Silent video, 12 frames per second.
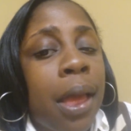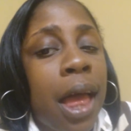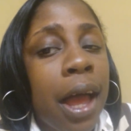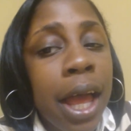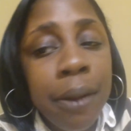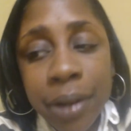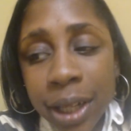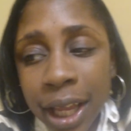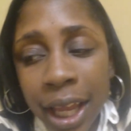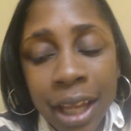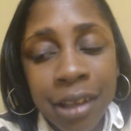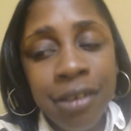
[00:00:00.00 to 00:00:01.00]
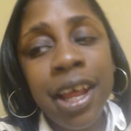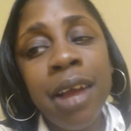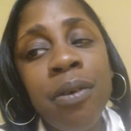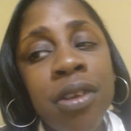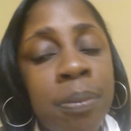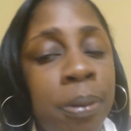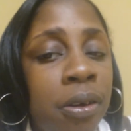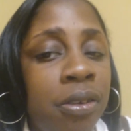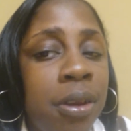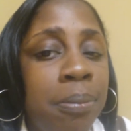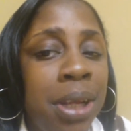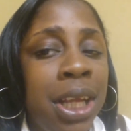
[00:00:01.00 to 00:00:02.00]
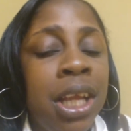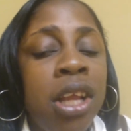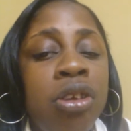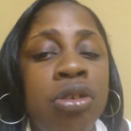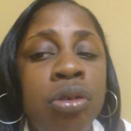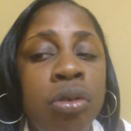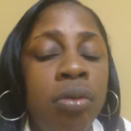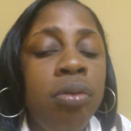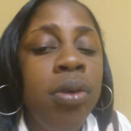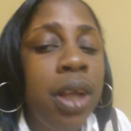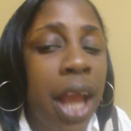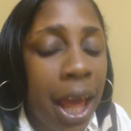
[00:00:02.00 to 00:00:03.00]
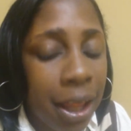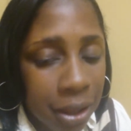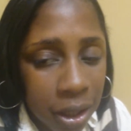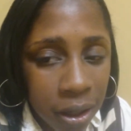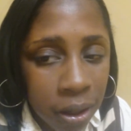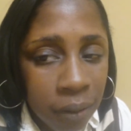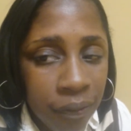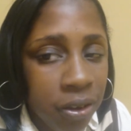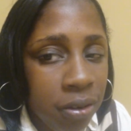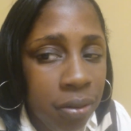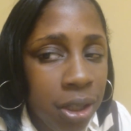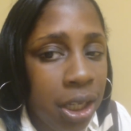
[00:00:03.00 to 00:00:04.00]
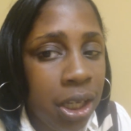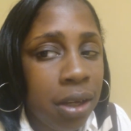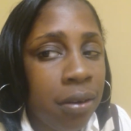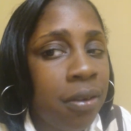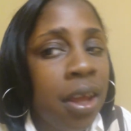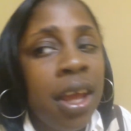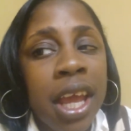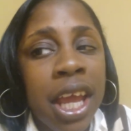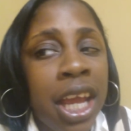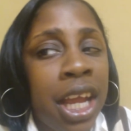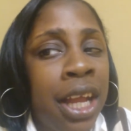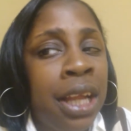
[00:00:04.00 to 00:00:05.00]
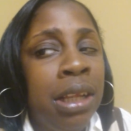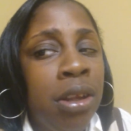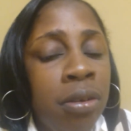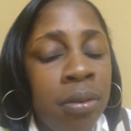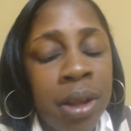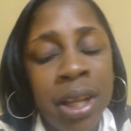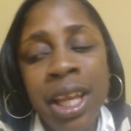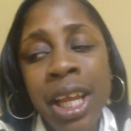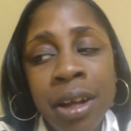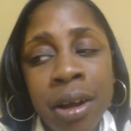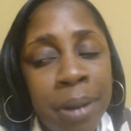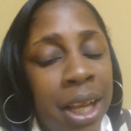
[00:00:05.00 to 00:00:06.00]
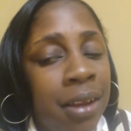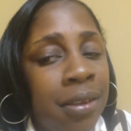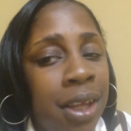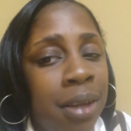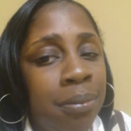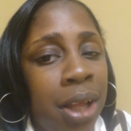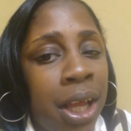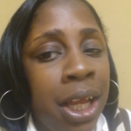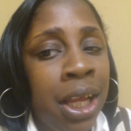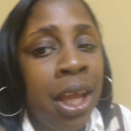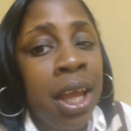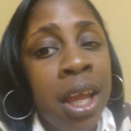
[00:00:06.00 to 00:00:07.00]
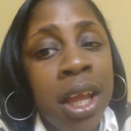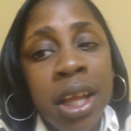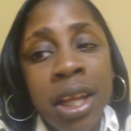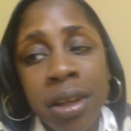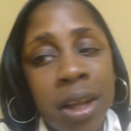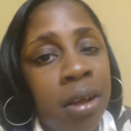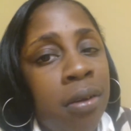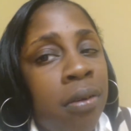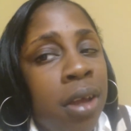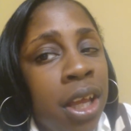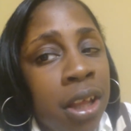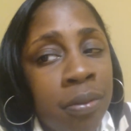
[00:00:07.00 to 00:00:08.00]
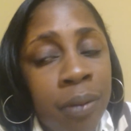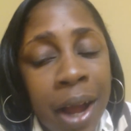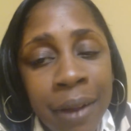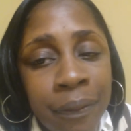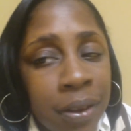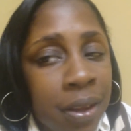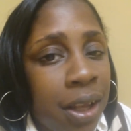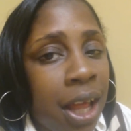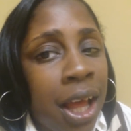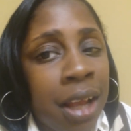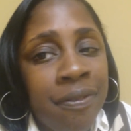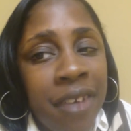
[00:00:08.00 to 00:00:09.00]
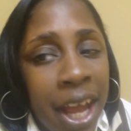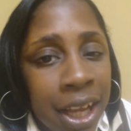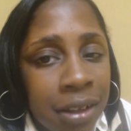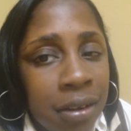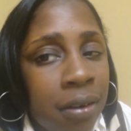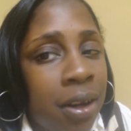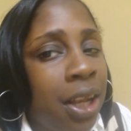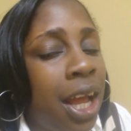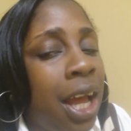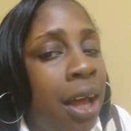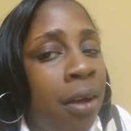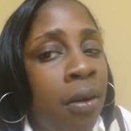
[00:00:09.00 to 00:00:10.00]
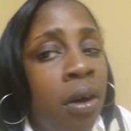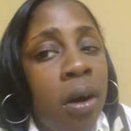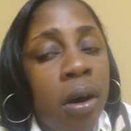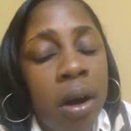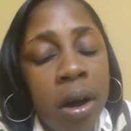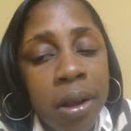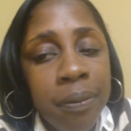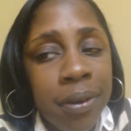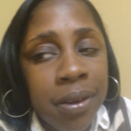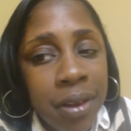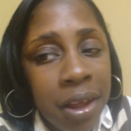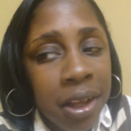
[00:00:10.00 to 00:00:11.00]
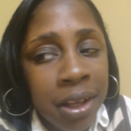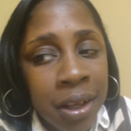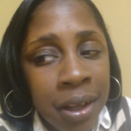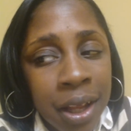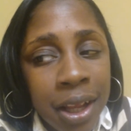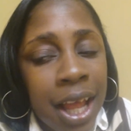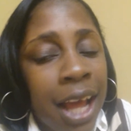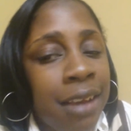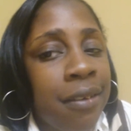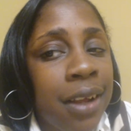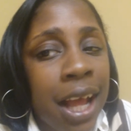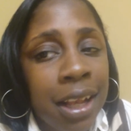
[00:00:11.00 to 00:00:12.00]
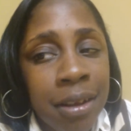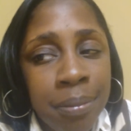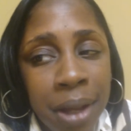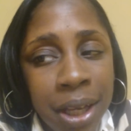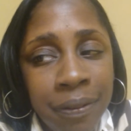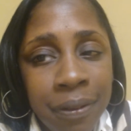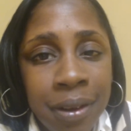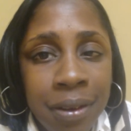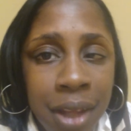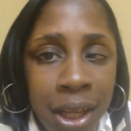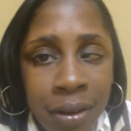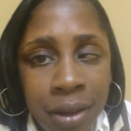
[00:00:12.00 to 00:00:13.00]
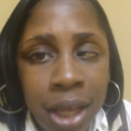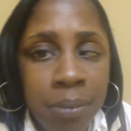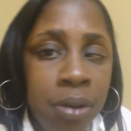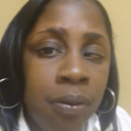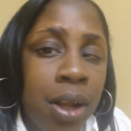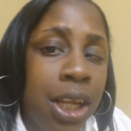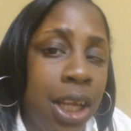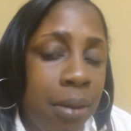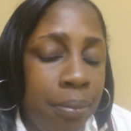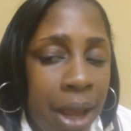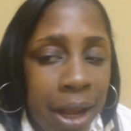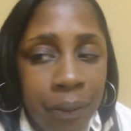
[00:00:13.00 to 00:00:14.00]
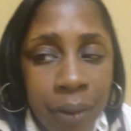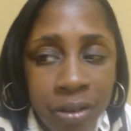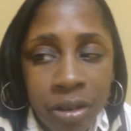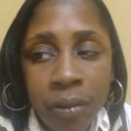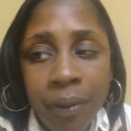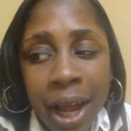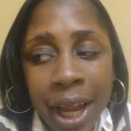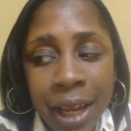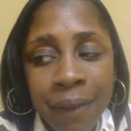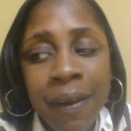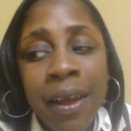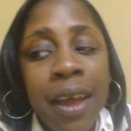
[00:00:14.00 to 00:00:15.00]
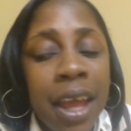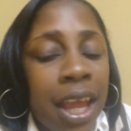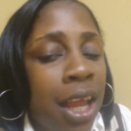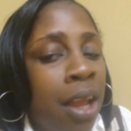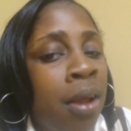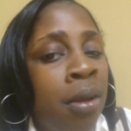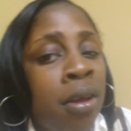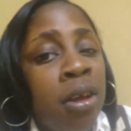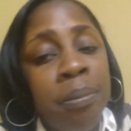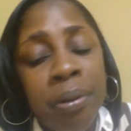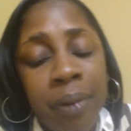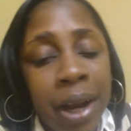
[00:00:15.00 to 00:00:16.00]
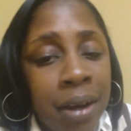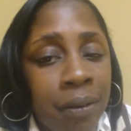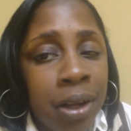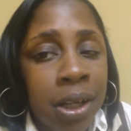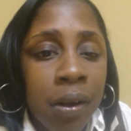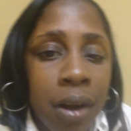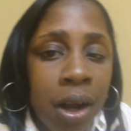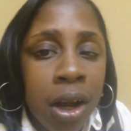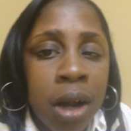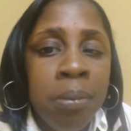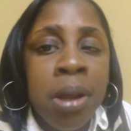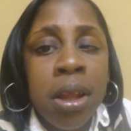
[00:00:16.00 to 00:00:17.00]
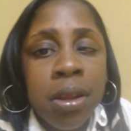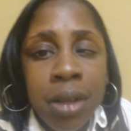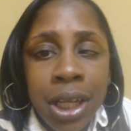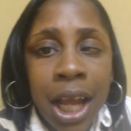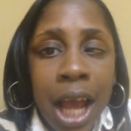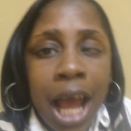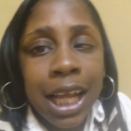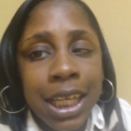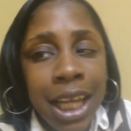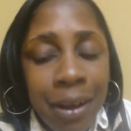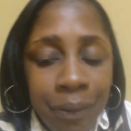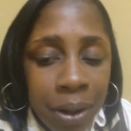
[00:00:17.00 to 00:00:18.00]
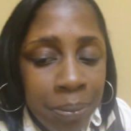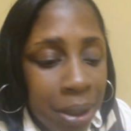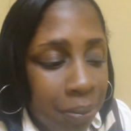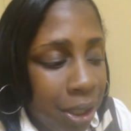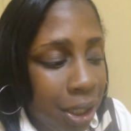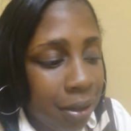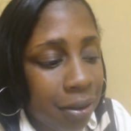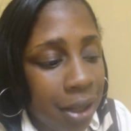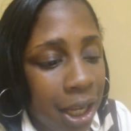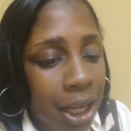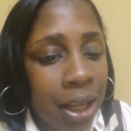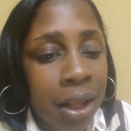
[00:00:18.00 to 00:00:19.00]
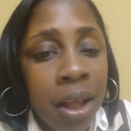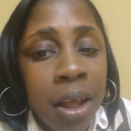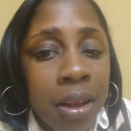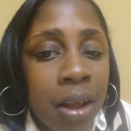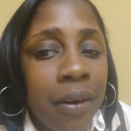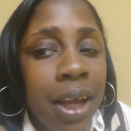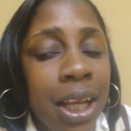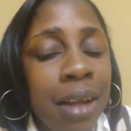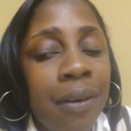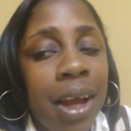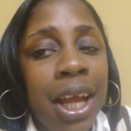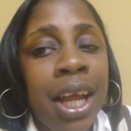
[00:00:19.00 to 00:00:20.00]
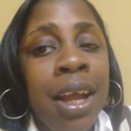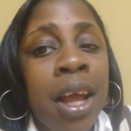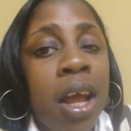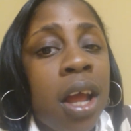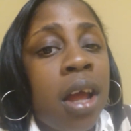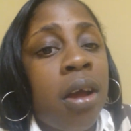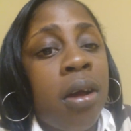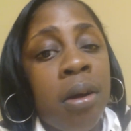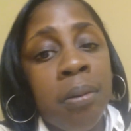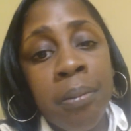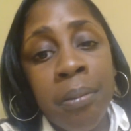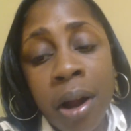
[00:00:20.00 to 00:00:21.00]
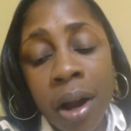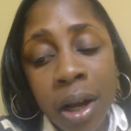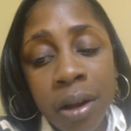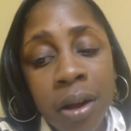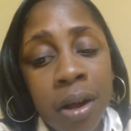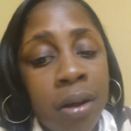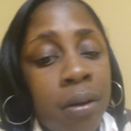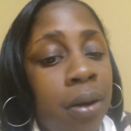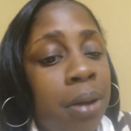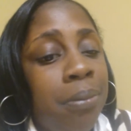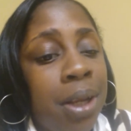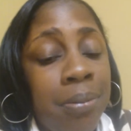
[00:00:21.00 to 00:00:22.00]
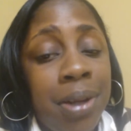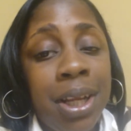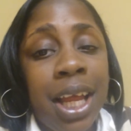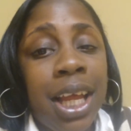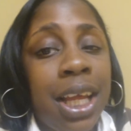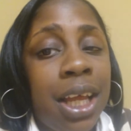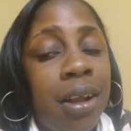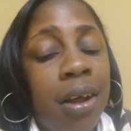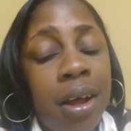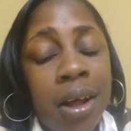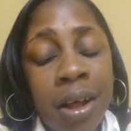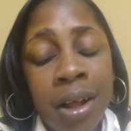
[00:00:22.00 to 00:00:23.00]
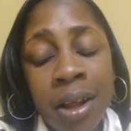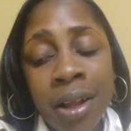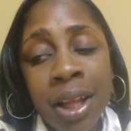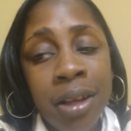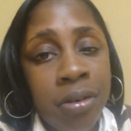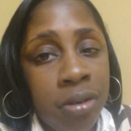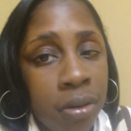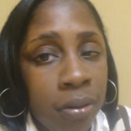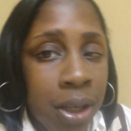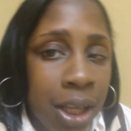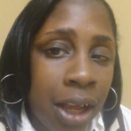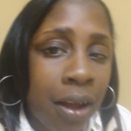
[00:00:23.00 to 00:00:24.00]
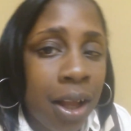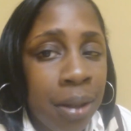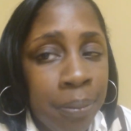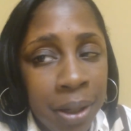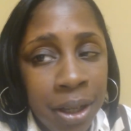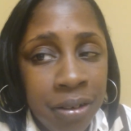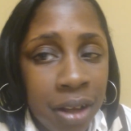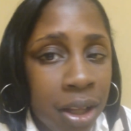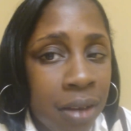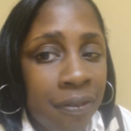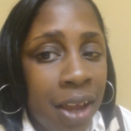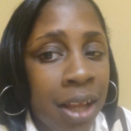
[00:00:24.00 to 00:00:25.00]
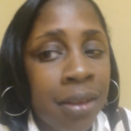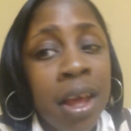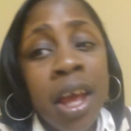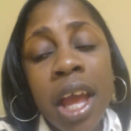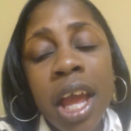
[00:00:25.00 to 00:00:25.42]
However the case, they were supposed to be together for 2 years, and Nico made it seem like, you know, his wife was a non-factor, and now all of a sudden, now that you got this money from the sex tape, you want to get back with your wife and parade her on your arm. So yeah, I get what Mimi is saying. So anyway, Margot and Mimi, they get all into it. They all up in each other's face.